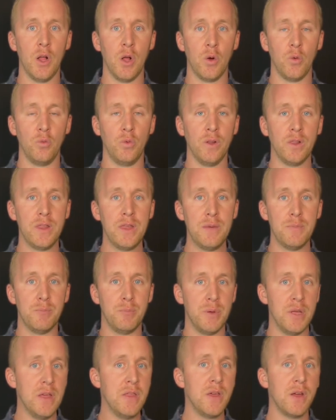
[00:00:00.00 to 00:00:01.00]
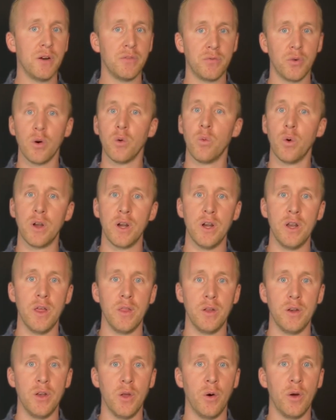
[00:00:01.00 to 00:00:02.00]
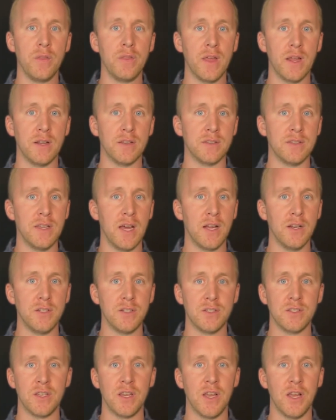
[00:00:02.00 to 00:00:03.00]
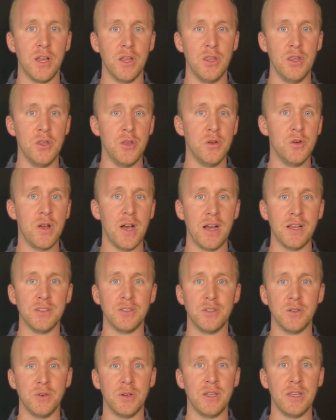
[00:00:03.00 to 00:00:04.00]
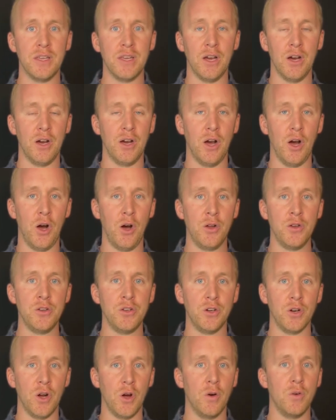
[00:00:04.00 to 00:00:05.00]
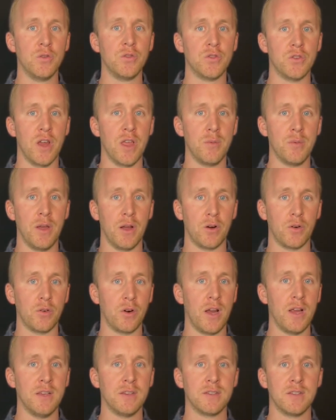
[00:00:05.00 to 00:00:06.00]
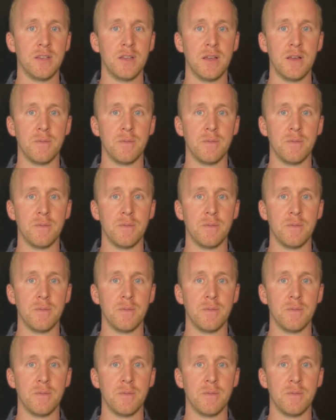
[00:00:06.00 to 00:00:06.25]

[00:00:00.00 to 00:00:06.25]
really be there for one another, knowing that it's not just you guys doing it on your own strength, that Christ